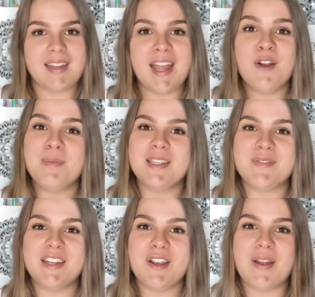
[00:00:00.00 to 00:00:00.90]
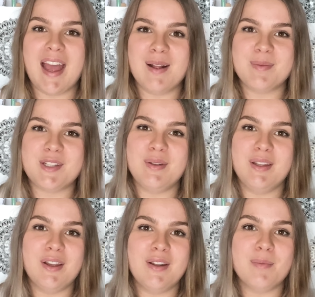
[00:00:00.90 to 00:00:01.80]
I hope this video helped you
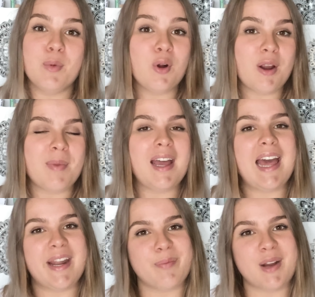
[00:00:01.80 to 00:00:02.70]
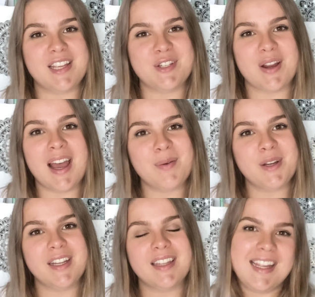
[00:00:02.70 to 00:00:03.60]
learn more about how to price your
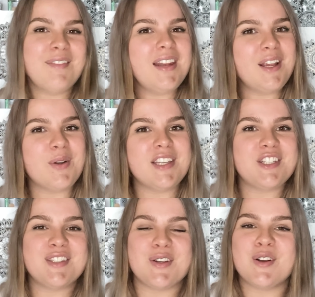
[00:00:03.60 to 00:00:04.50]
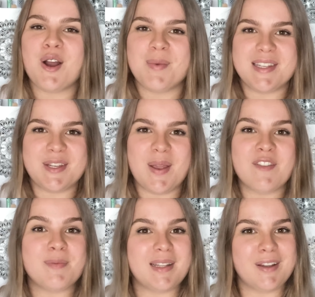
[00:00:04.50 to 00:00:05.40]
artwork. Leave any questions or comments you
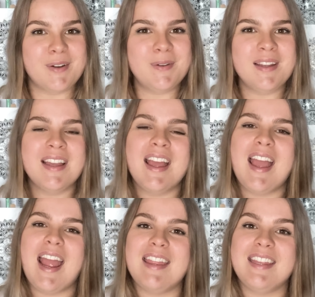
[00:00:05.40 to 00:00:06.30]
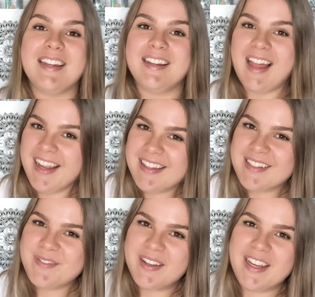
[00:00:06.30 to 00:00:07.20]
have below, and then like
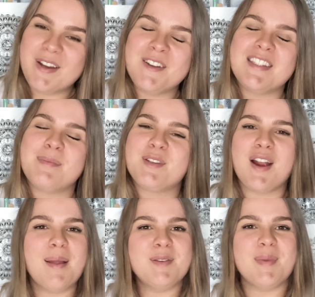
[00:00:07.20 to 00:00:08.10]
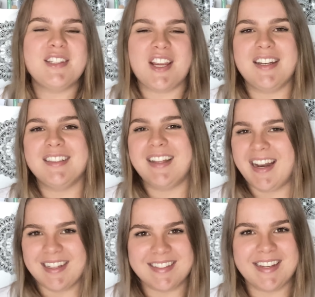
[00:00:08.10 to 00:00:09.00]
this video, subscribe to my channel, and
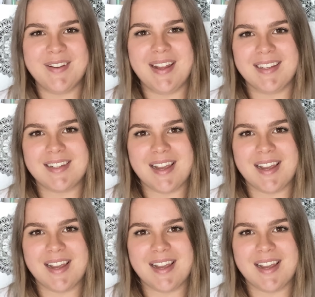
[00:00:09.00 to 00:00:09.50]
I'll see you next